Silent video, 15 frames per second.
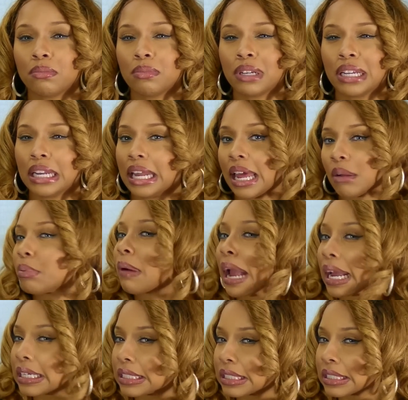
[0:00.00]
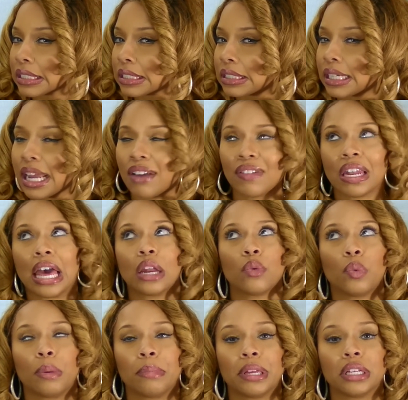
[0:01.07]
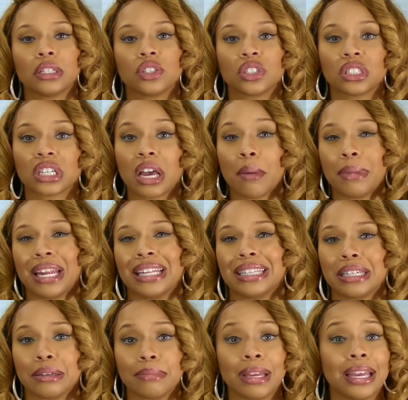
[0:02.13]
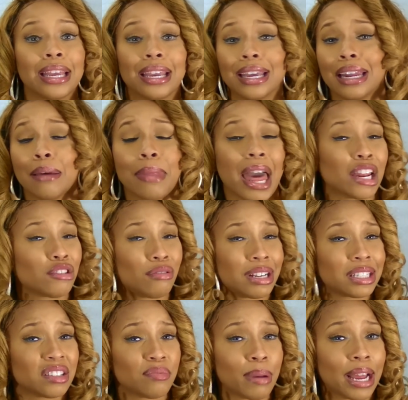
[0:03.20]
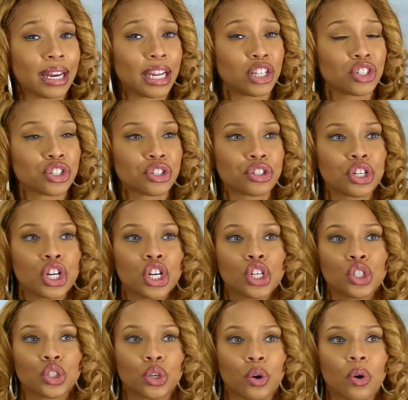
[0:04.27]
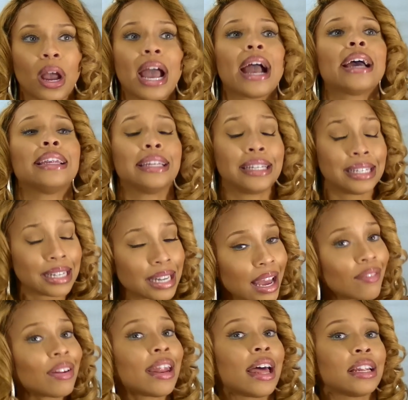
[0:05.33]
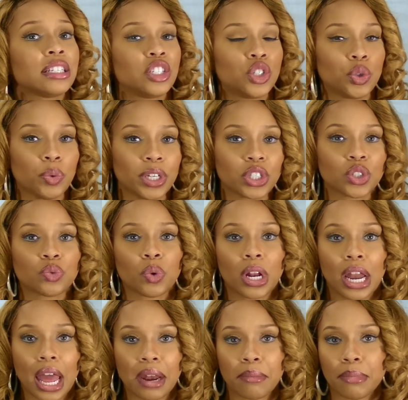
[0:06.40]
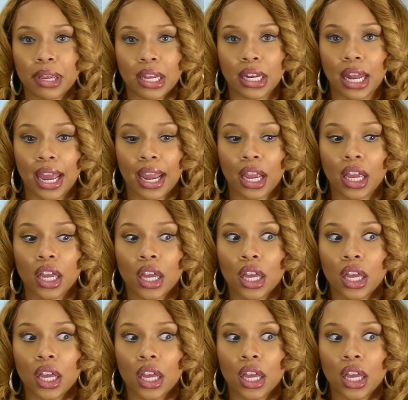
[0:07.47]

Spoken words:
get a lot of practice. They have a lot of women just coming at them. And I'm not aggressive by nature, so I did have a lot of situations where a lot of men, like,